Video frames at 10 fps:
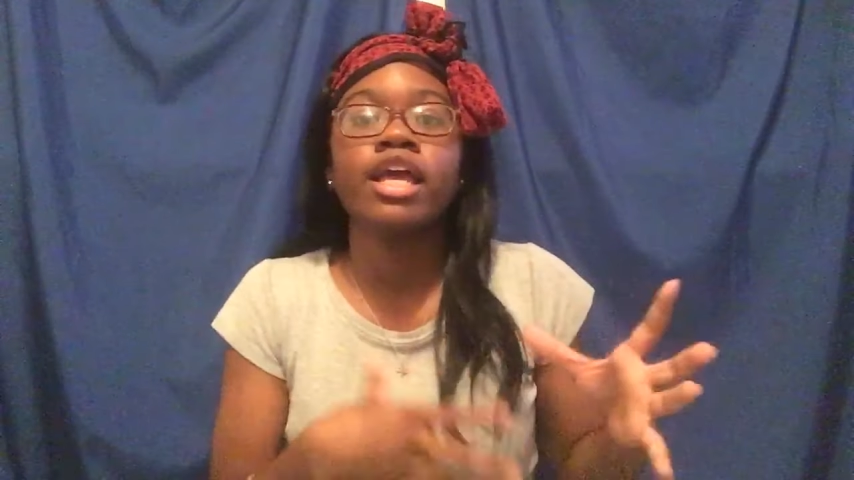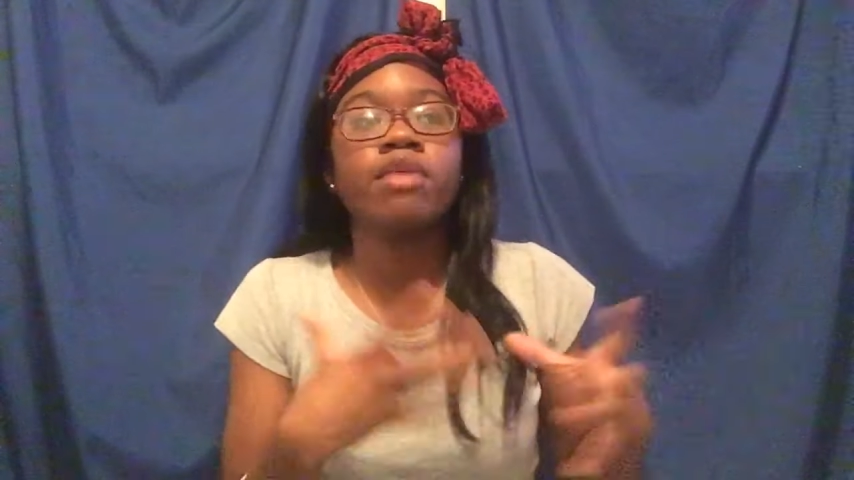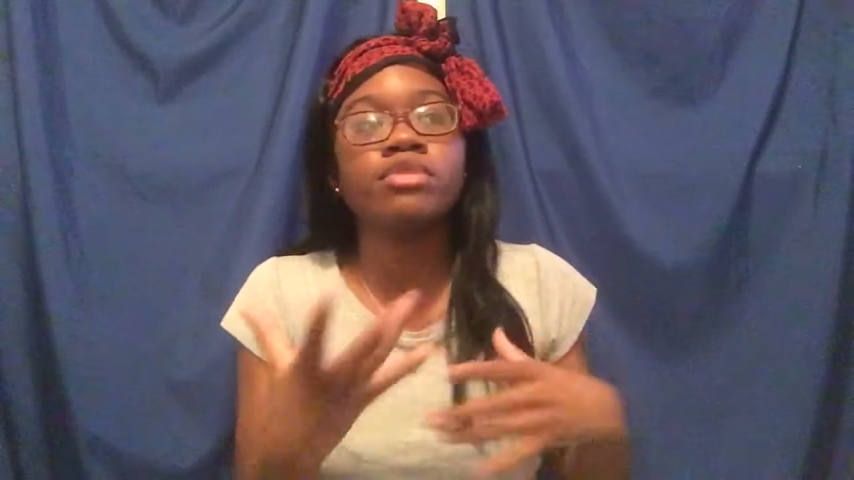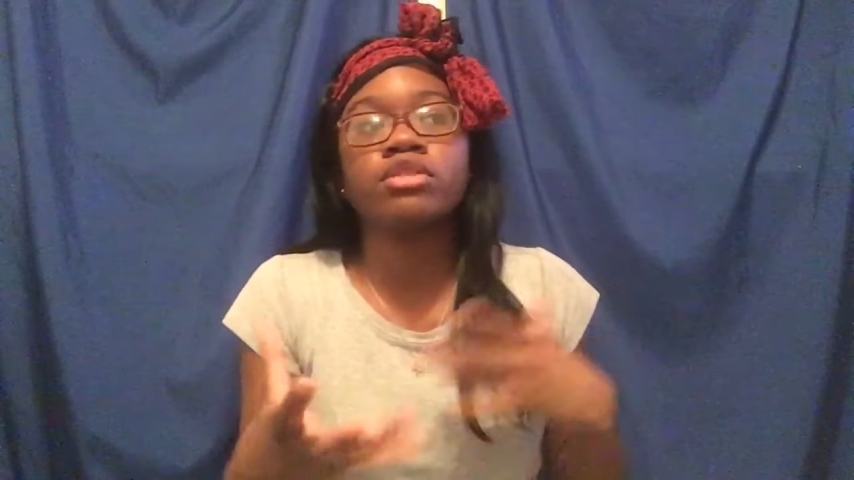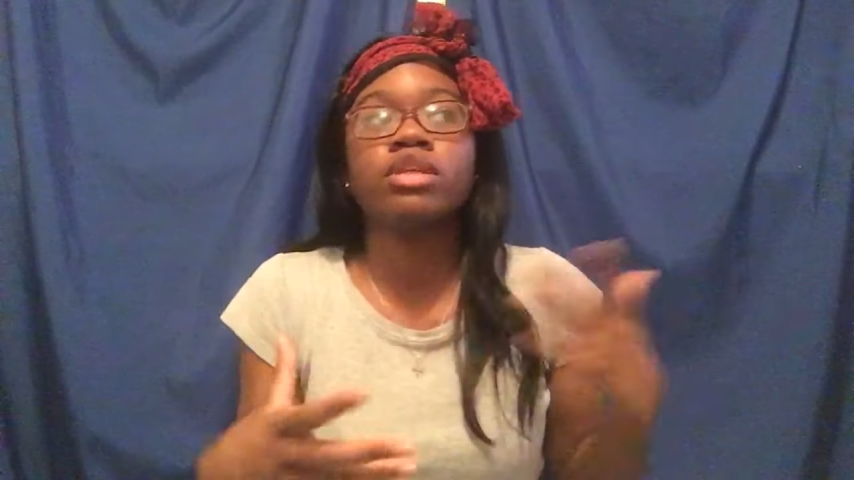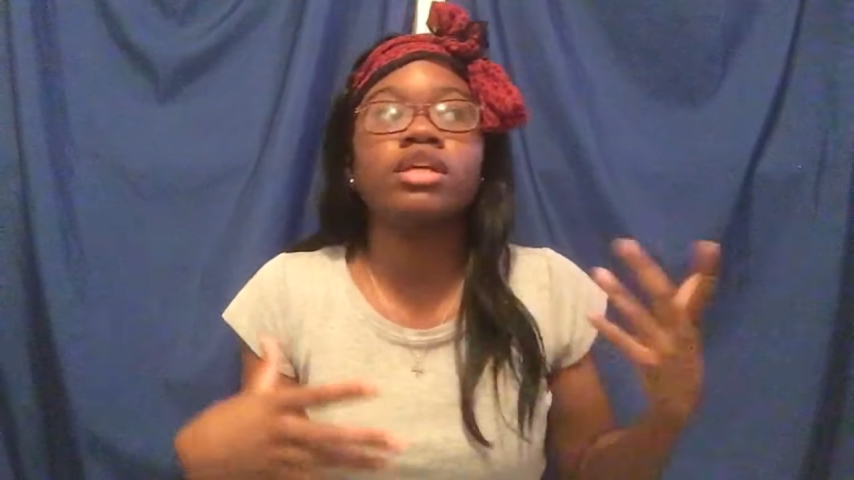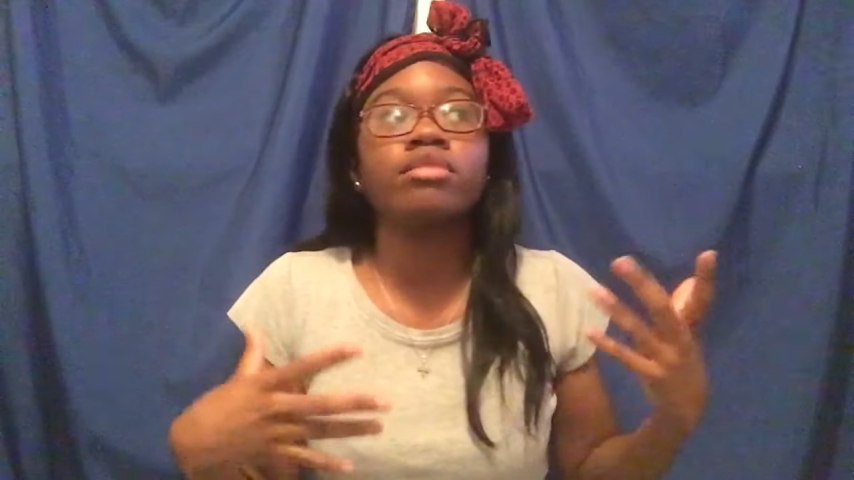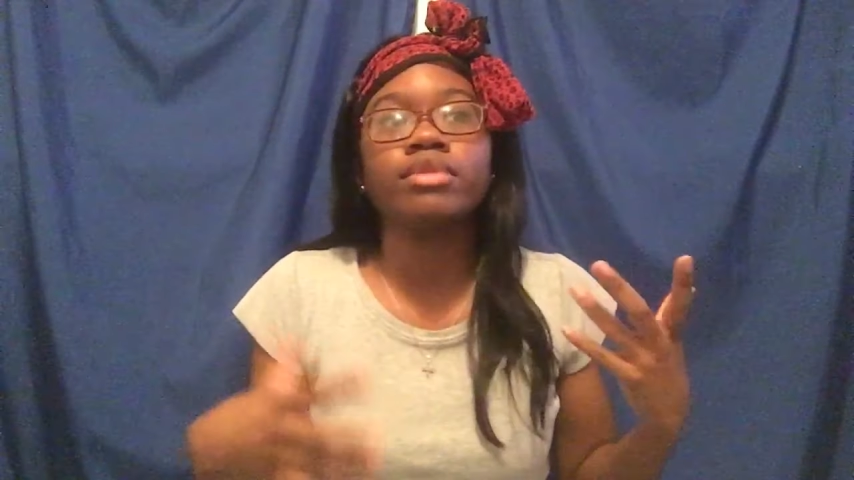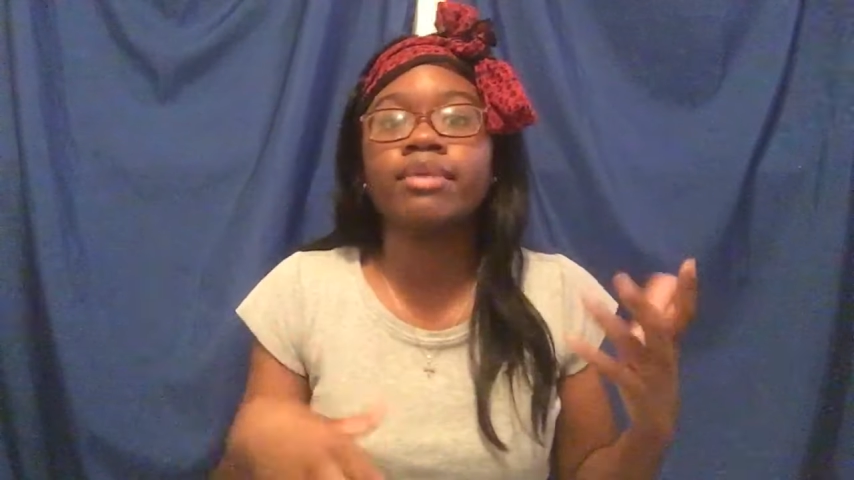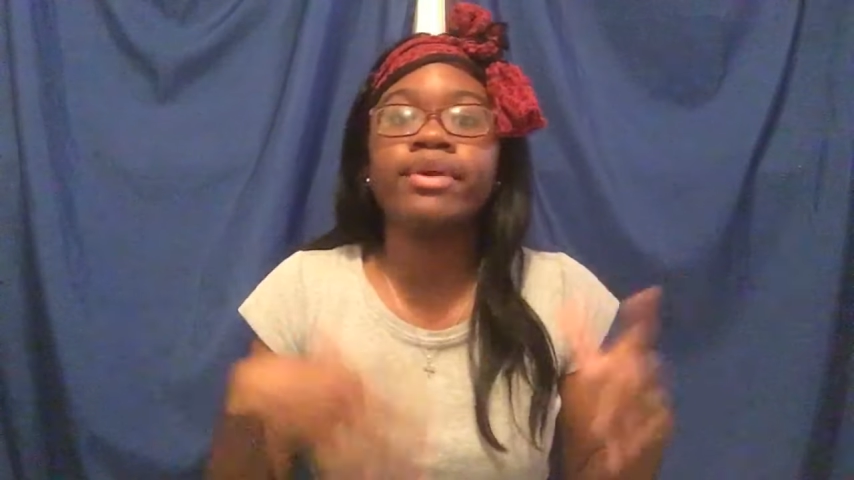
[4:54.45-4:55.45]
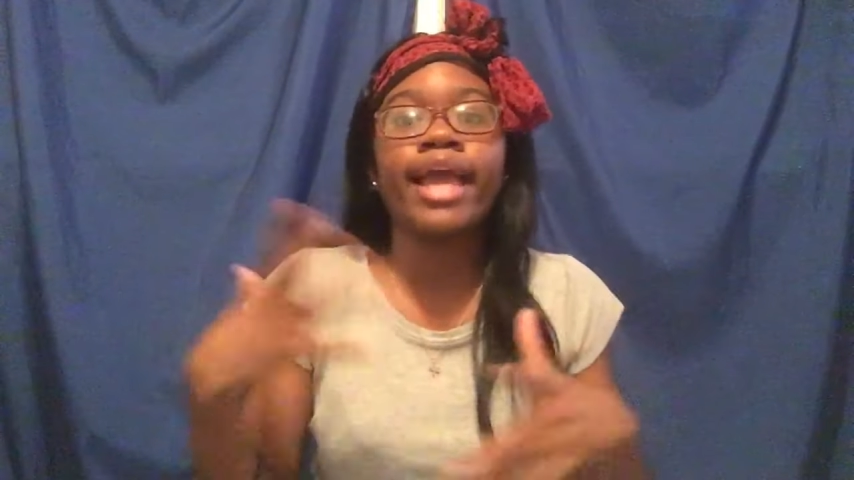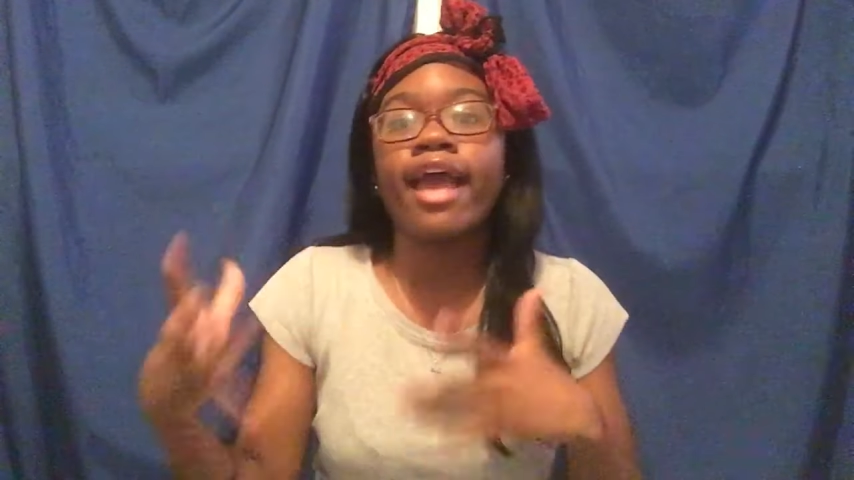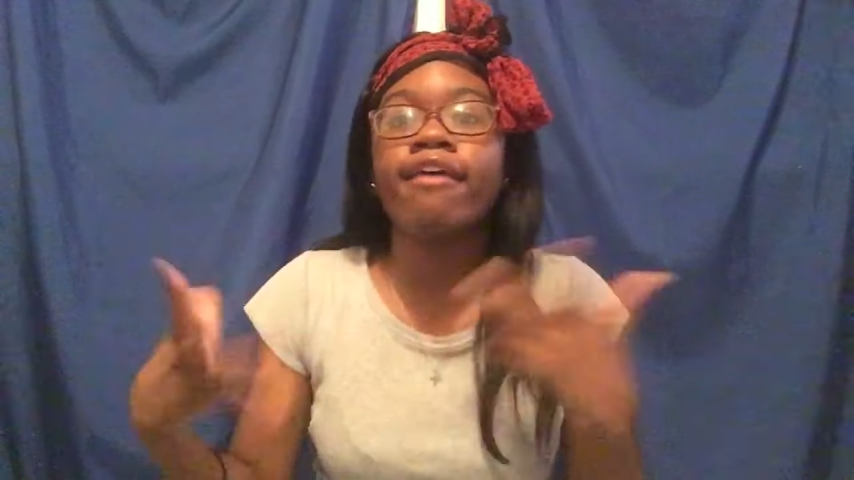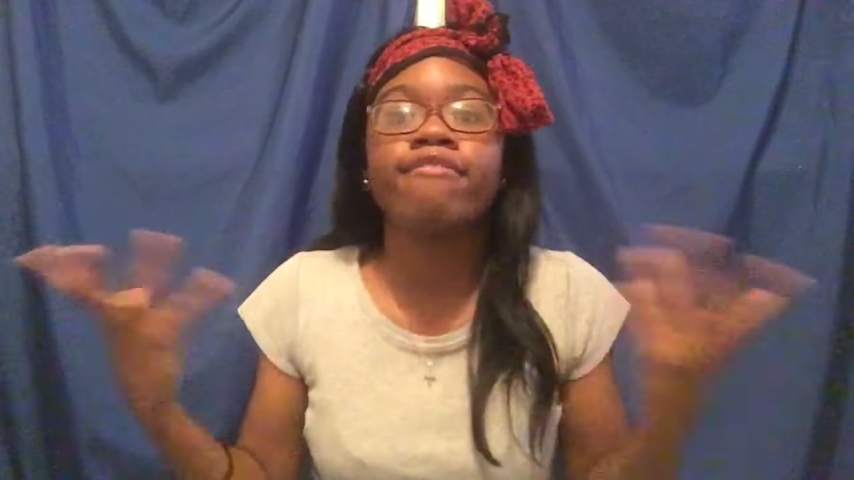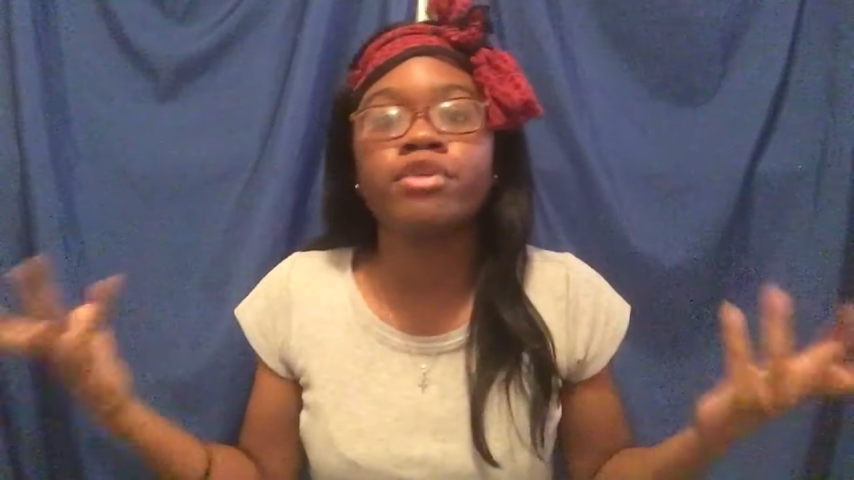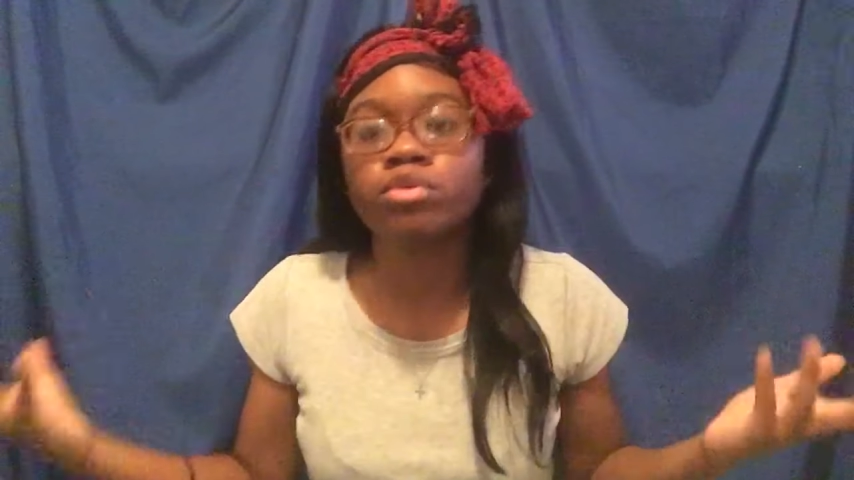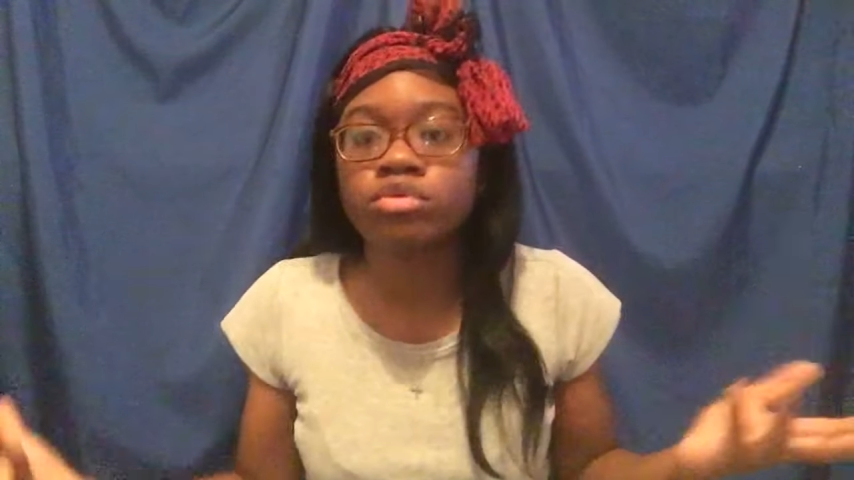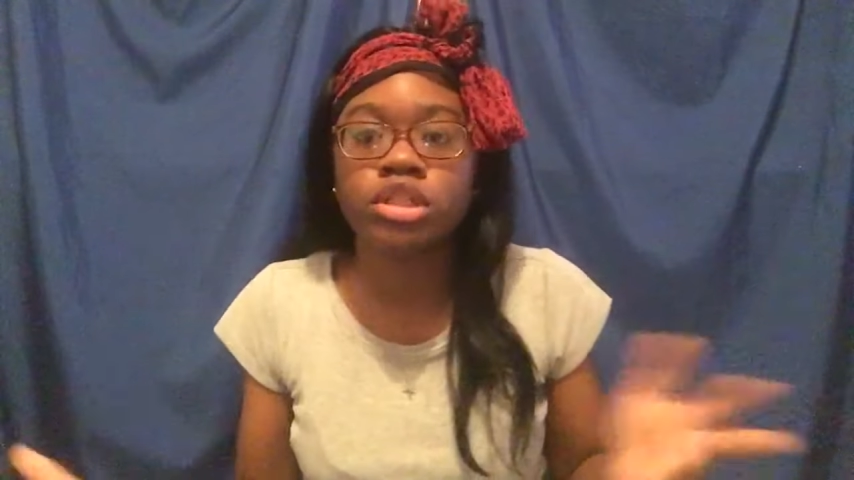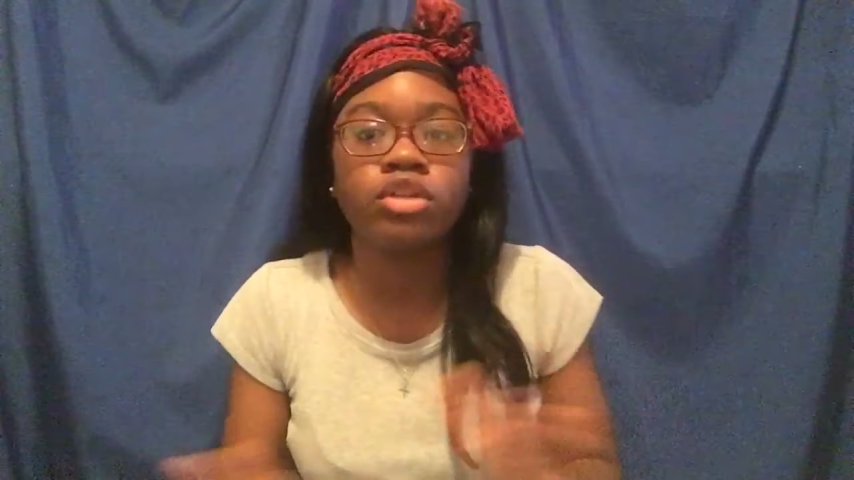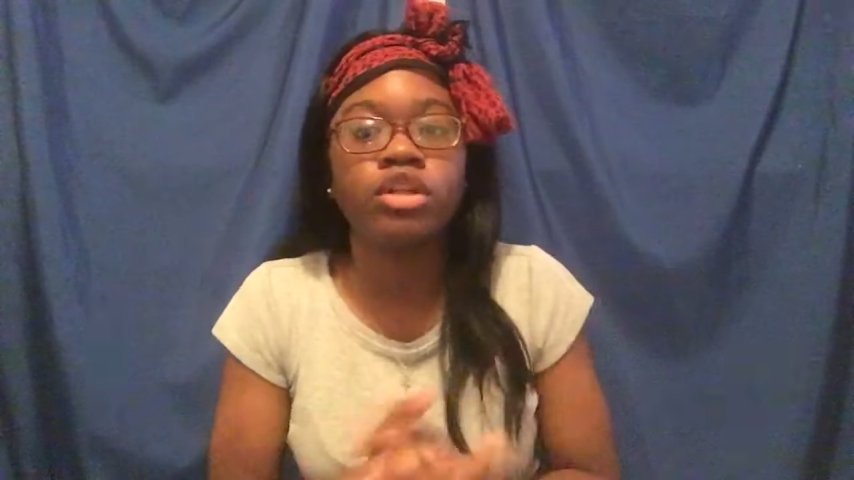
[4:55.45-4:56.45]
it was, we had
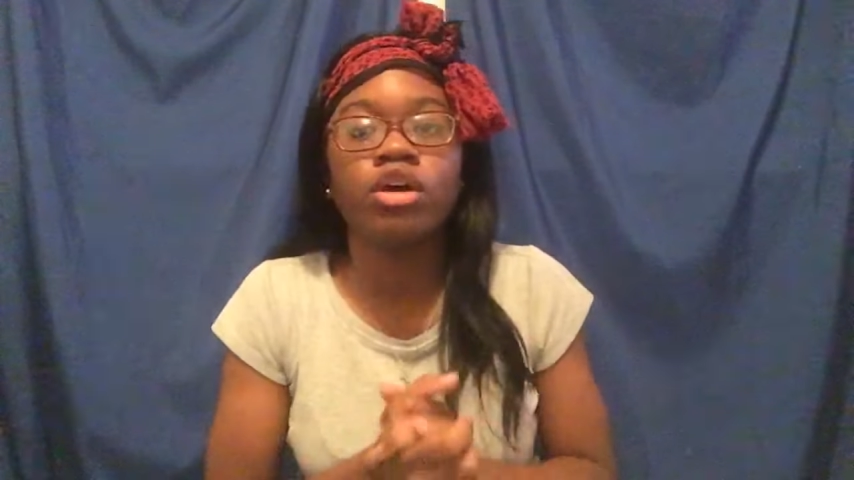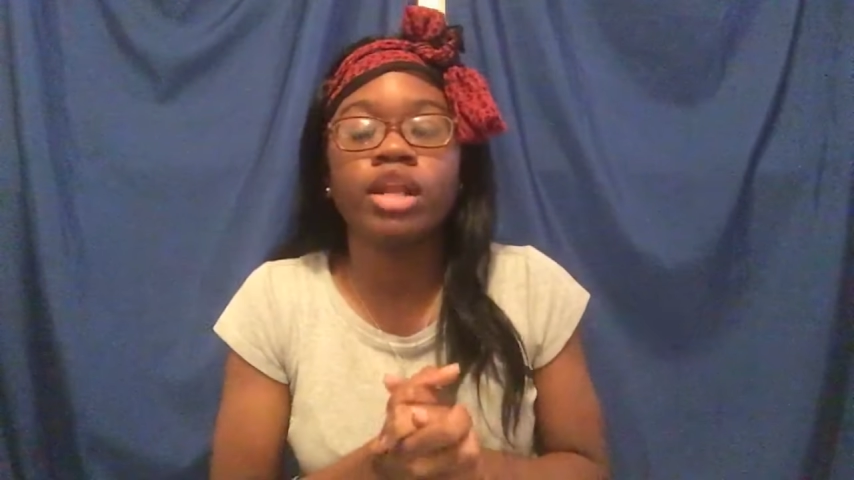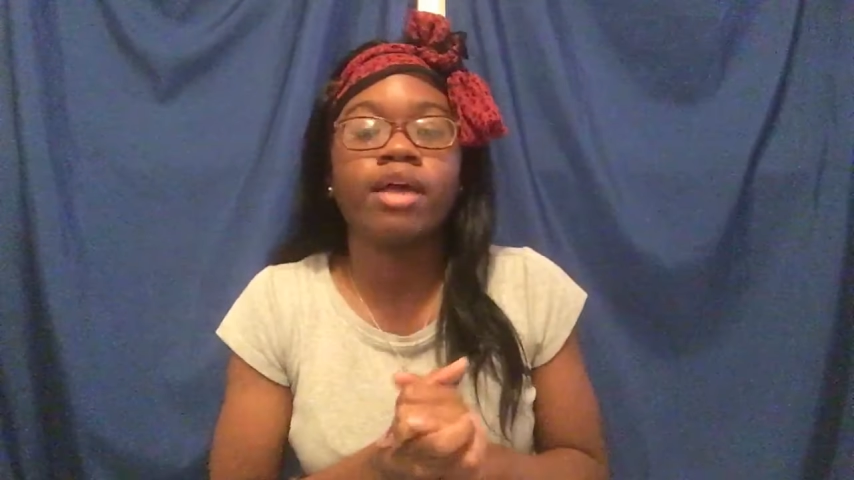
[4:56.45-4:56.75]
food, so, you know,